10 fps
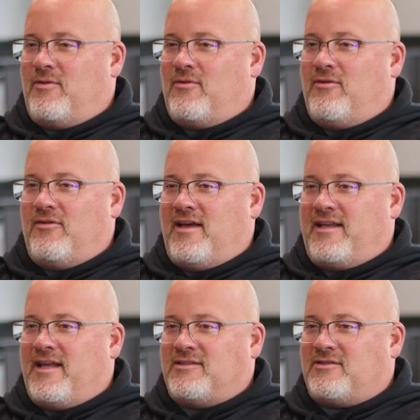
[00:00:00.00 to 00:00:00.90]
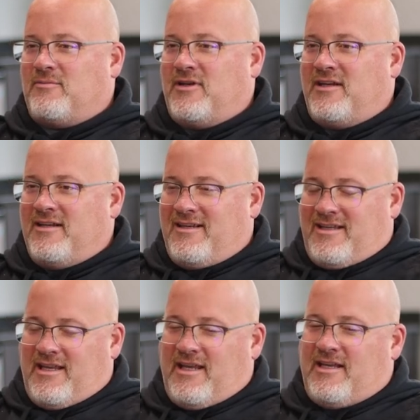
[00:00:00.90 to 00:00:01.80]
We won't hold that against him. But
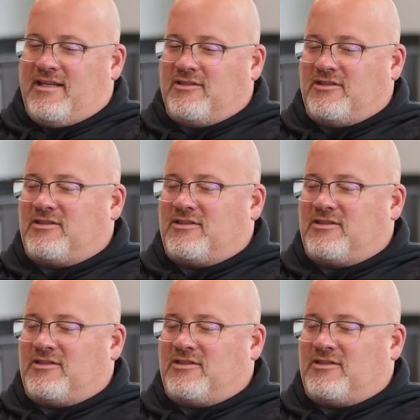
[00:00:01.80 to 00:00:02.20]
he tells